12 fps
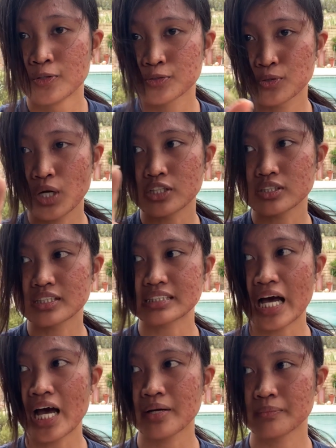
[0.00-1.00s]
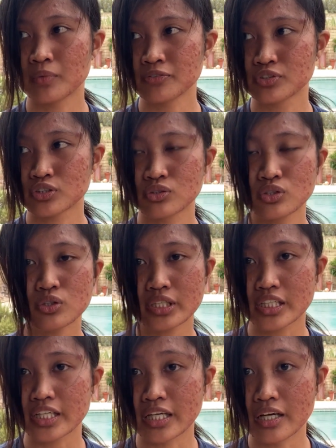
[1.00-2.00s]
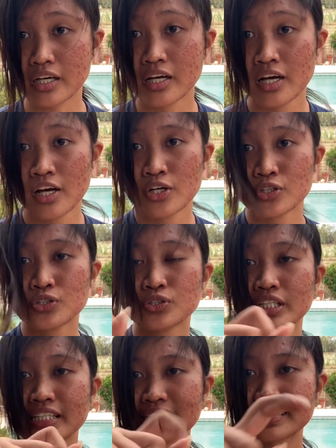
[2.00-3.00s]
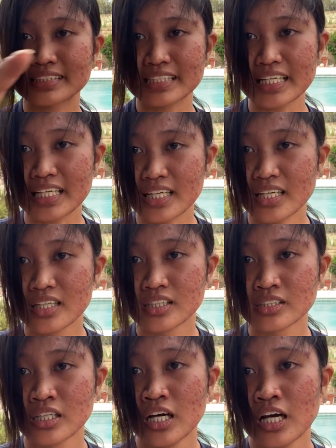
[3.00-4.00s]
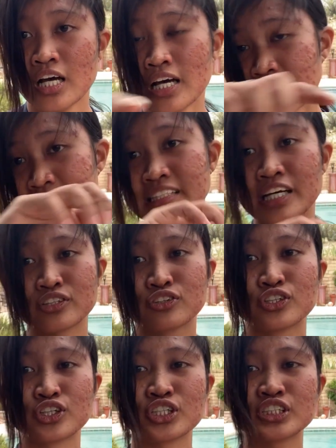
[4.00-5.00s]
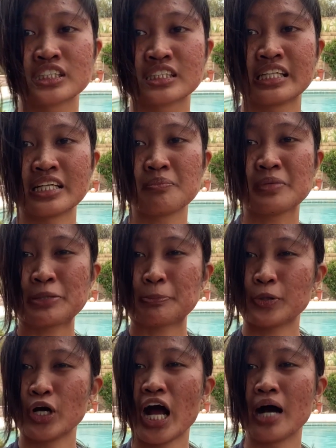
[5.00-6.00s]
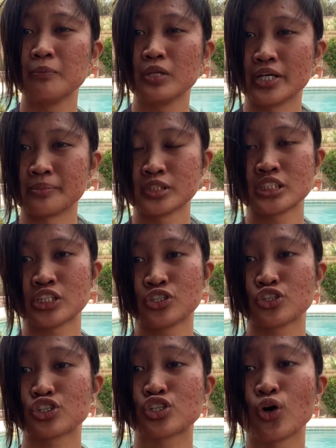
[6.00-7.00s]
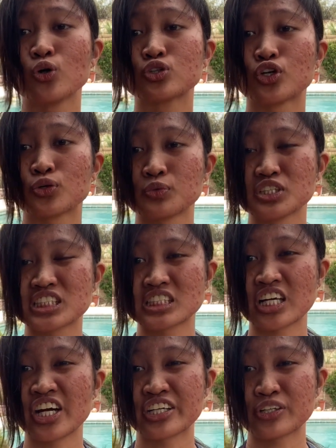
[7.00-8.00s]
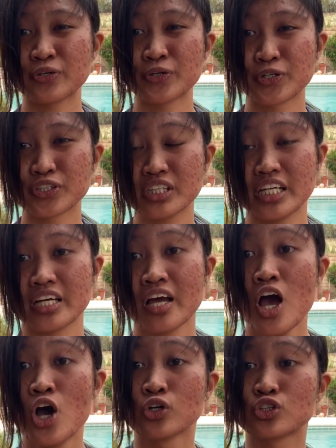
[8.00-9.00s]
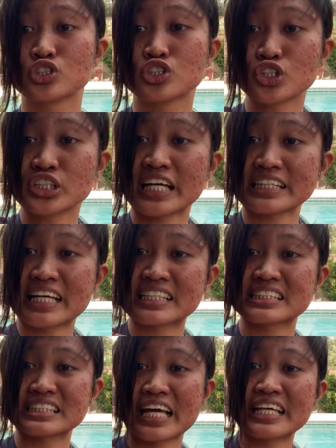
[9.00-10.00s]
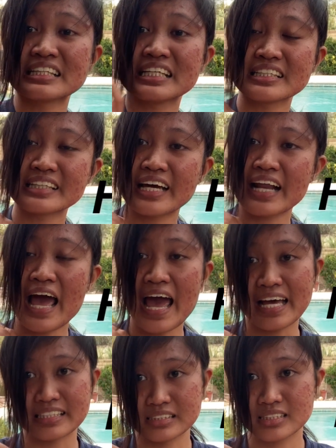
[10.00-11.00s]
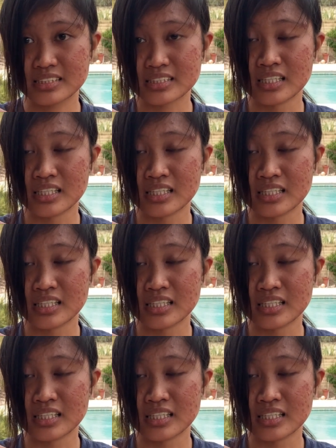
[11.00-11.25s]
throughout the time of you doing it, you're gonna see that there's gonna be problems. Your shoulder will start hurting because you're not extending that hands.